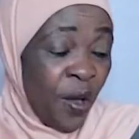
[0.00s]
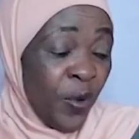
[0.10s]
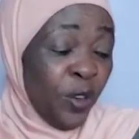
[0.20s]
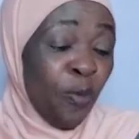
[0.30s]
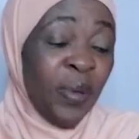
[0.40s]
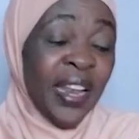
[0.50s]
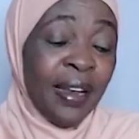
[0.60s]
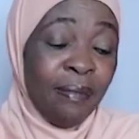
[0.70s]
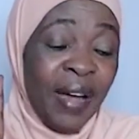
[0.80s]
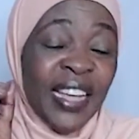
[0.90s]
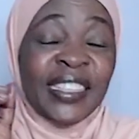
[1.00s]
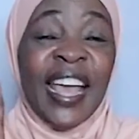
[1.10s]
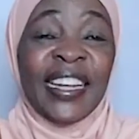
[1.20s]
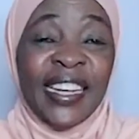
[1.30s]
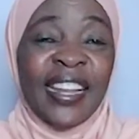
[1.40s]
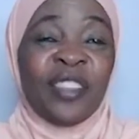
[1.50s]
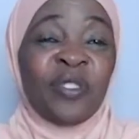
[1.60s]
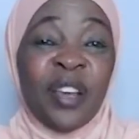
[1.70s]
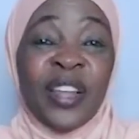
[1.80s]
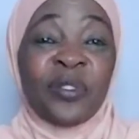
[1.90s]
which will be March 19,
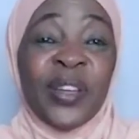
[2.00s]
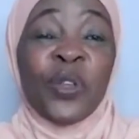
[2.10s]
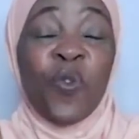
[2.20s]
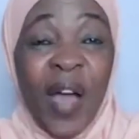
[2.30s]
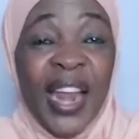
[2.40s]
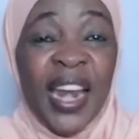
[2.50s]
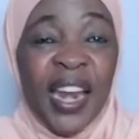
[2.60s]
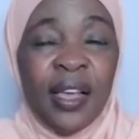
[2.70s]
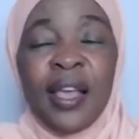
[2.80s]
2021,